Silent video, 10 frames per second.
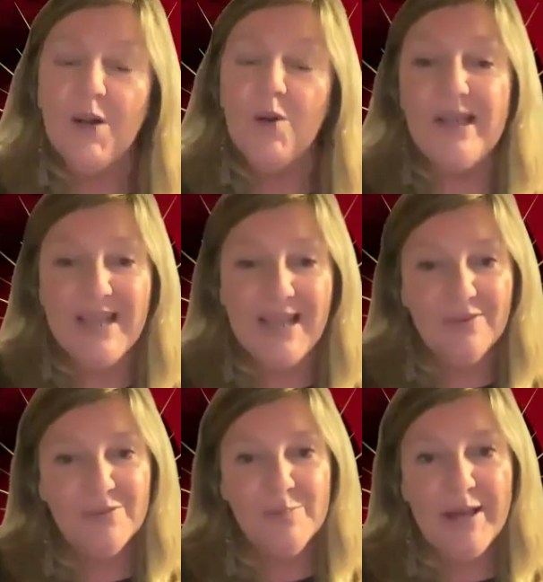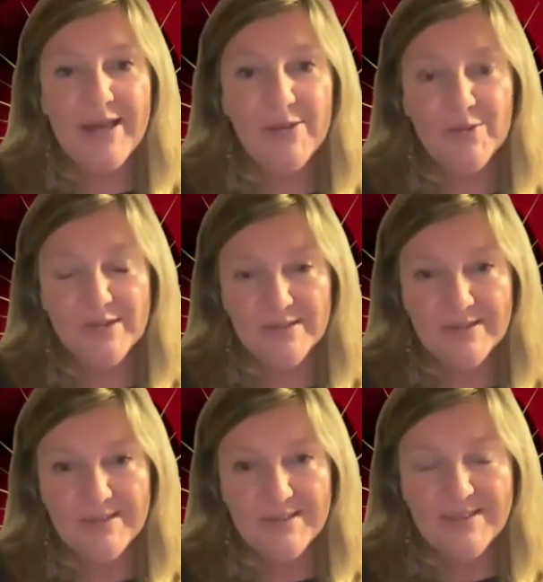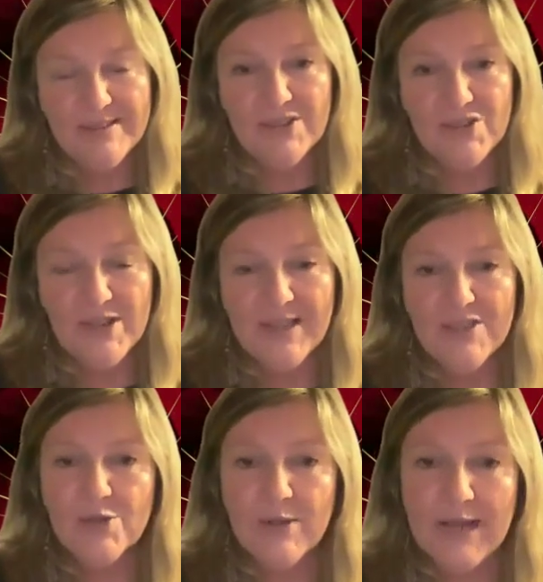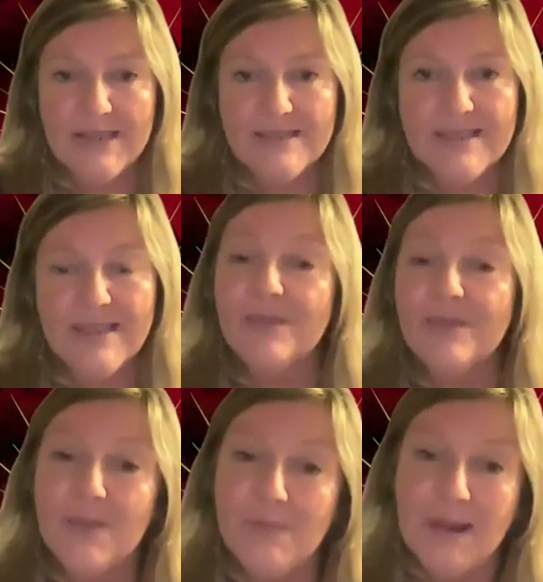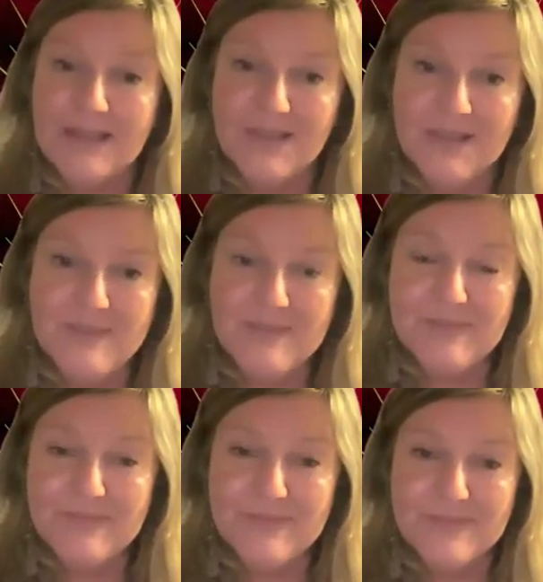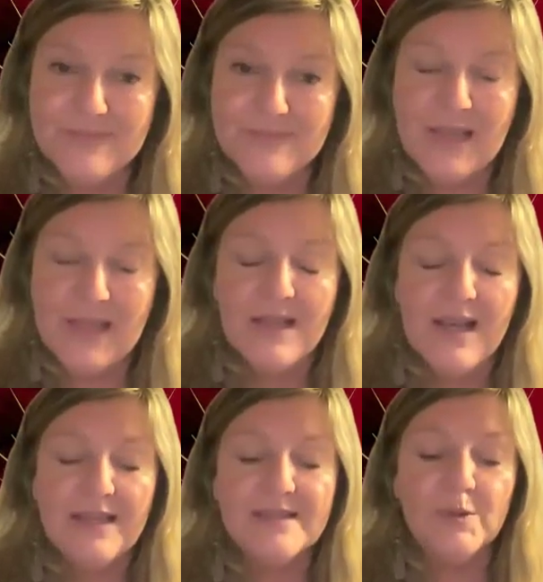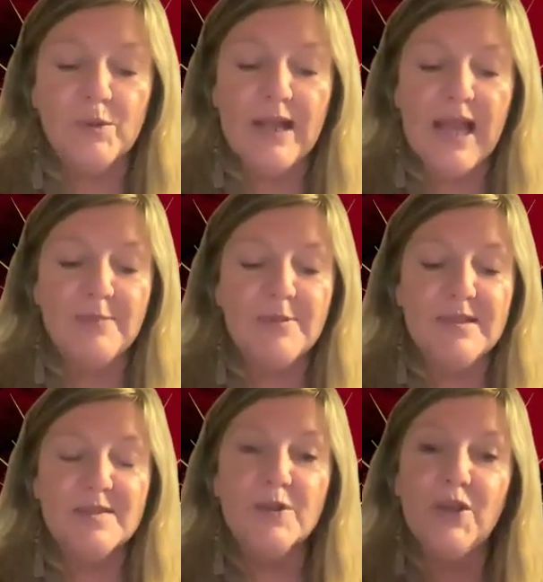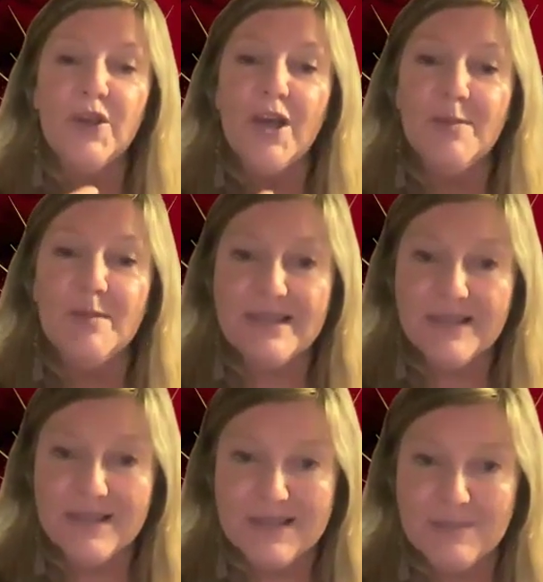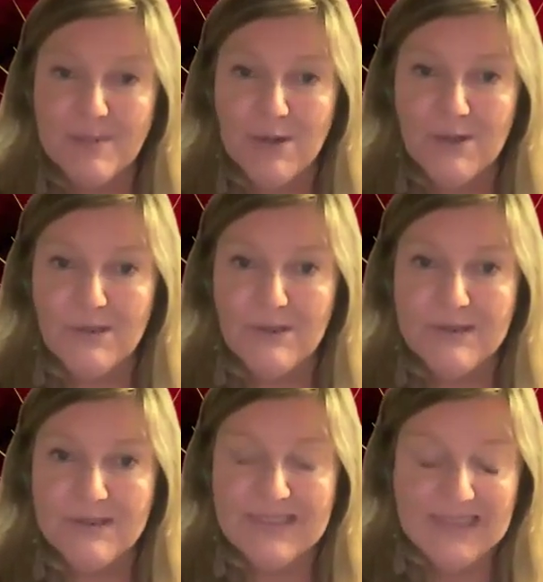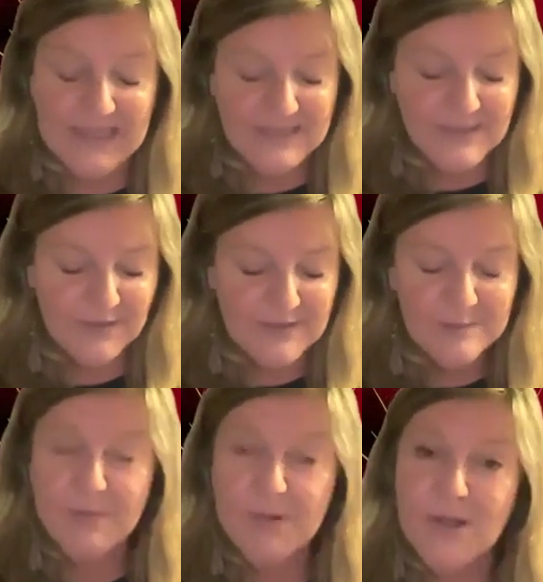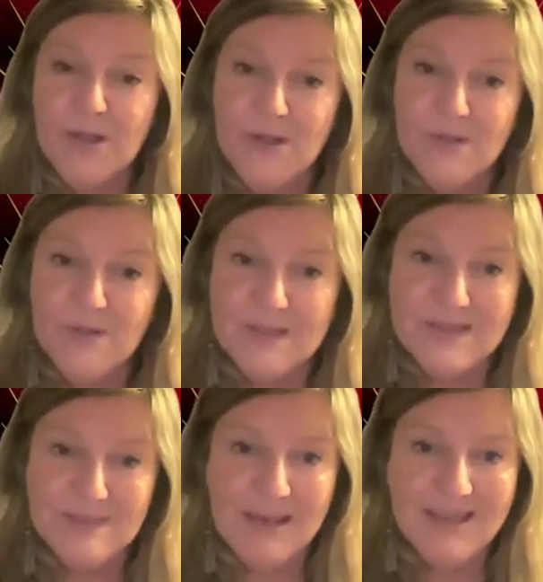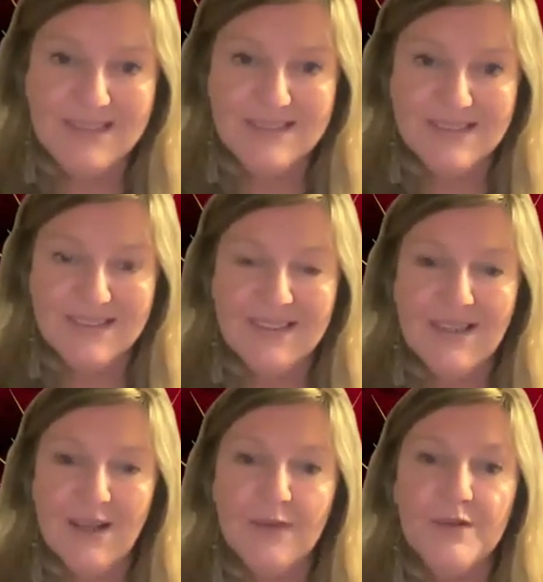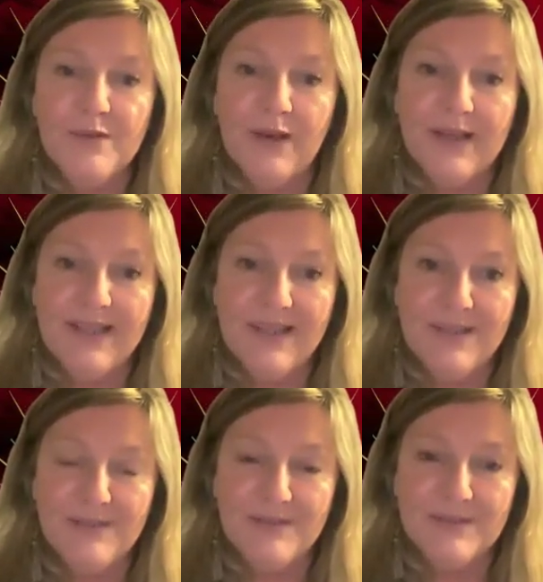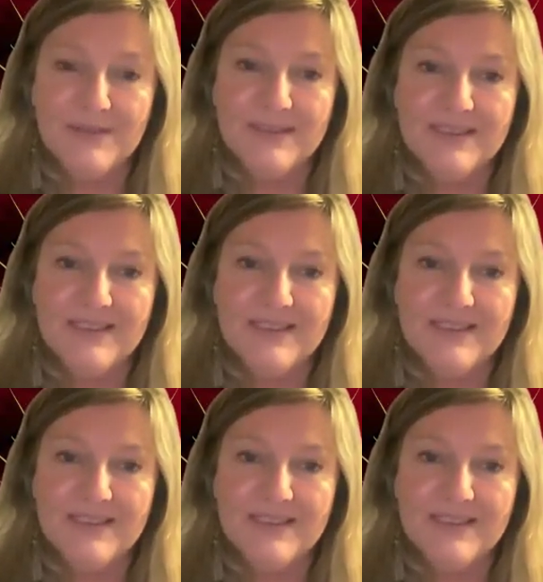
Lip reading: we have the power to change reality for the better. And so what happens when you come into this pearl, into this beautiful space of divine love?